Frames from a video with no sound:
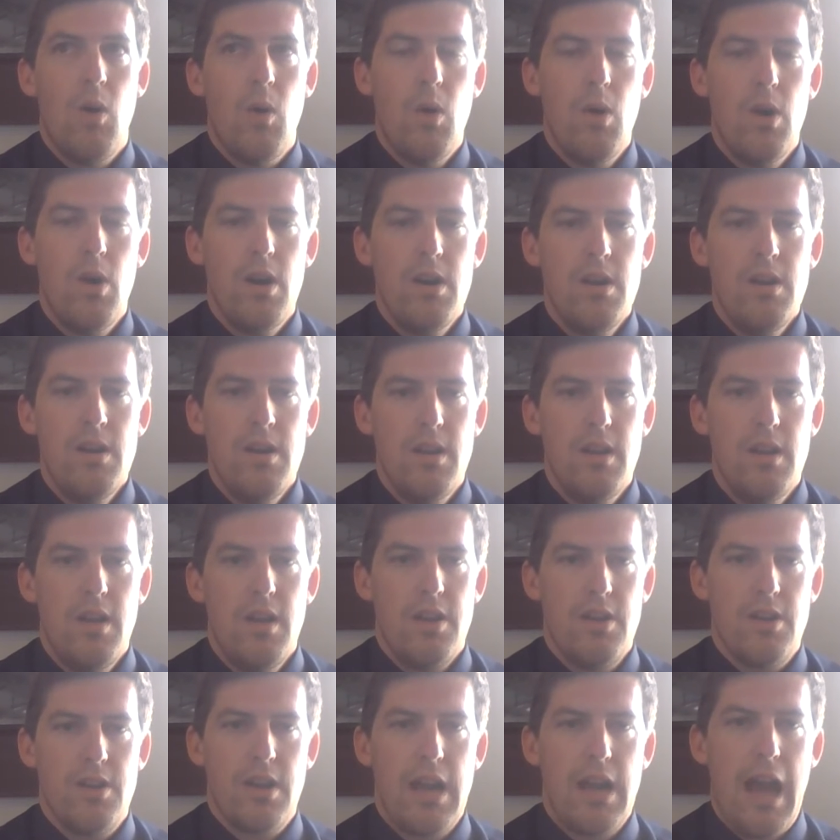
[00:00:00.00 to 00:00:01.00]
or
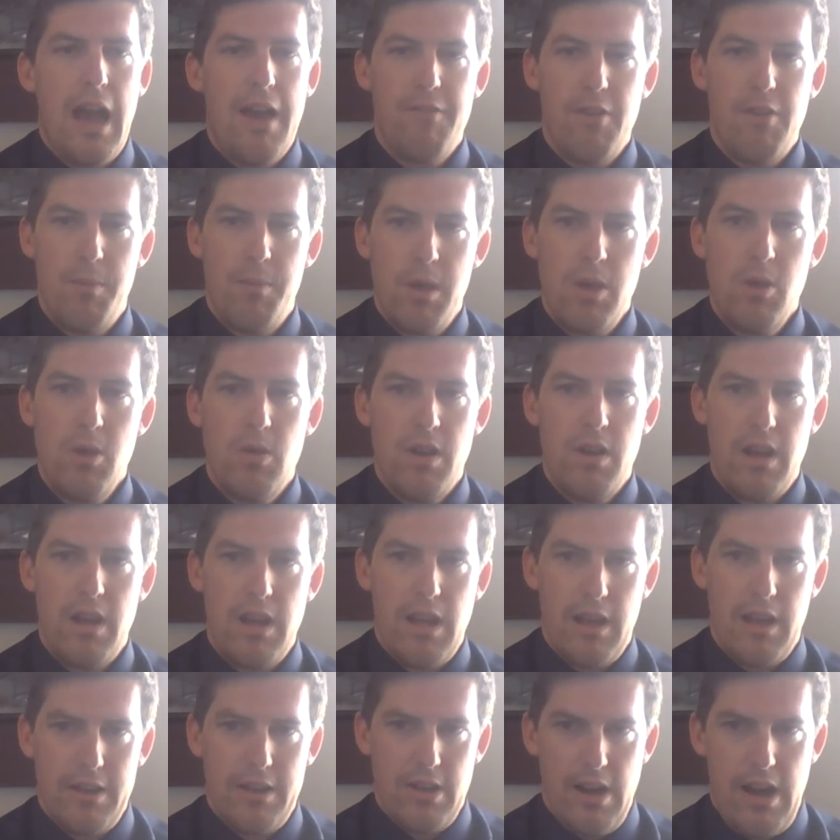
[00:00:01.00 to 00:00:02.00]
you're going to have a mutiny
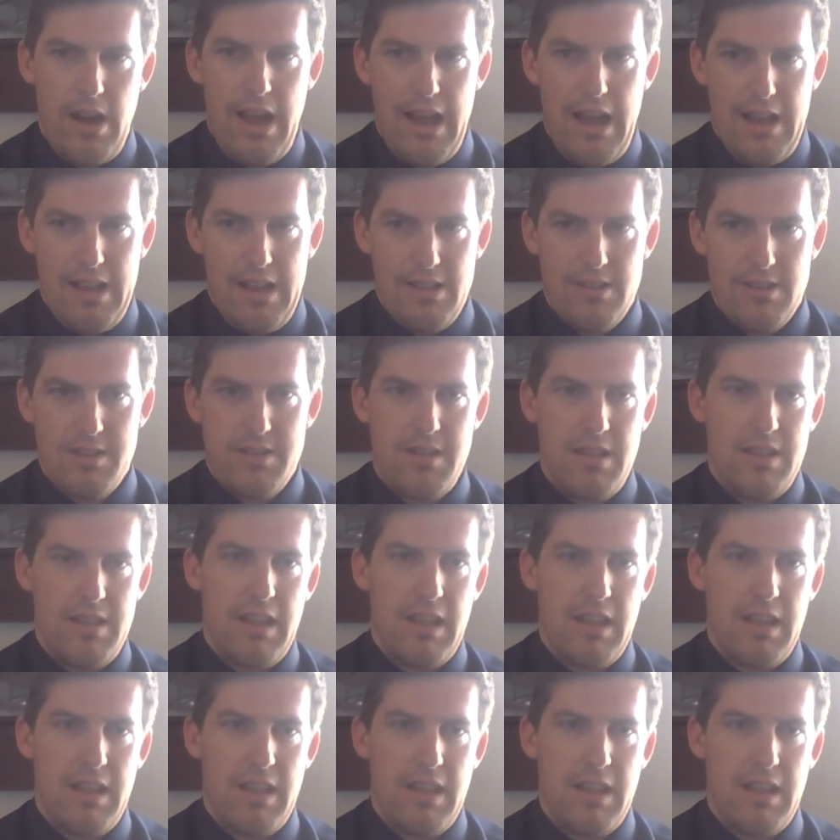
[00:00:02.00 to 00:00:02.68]
on your hands.